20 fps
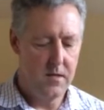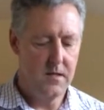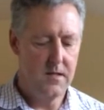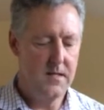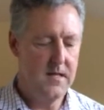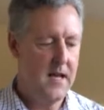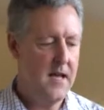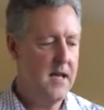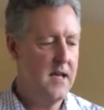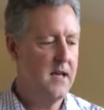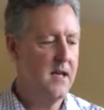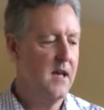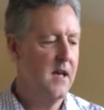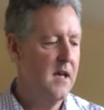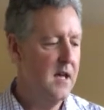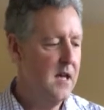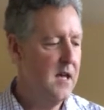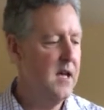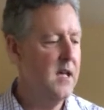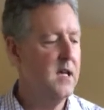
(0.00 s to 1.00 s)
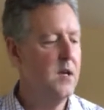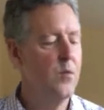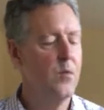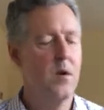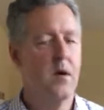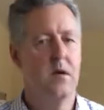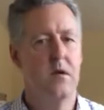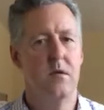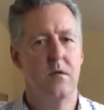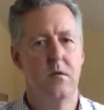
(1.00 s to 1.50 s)
you can take
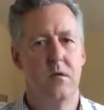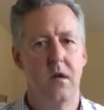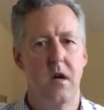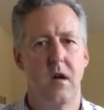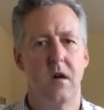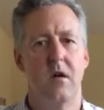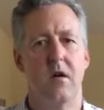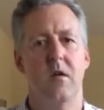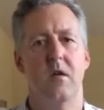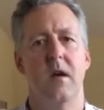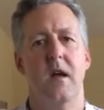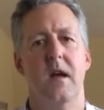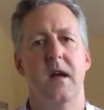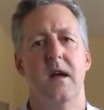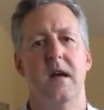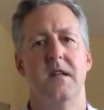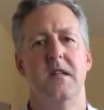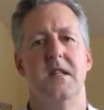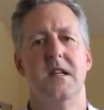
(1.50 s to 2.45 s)
anywhere you go,